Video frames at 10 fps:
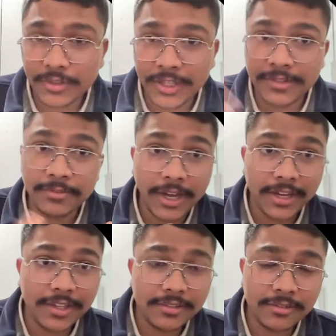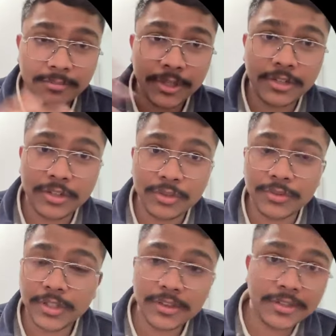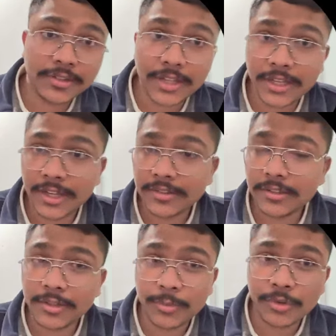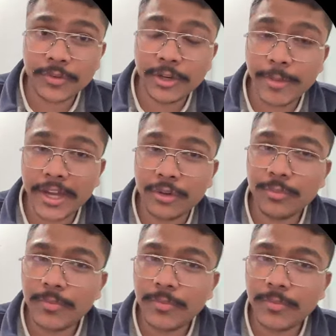It's 5 hours, but using this AI system or feedback loop,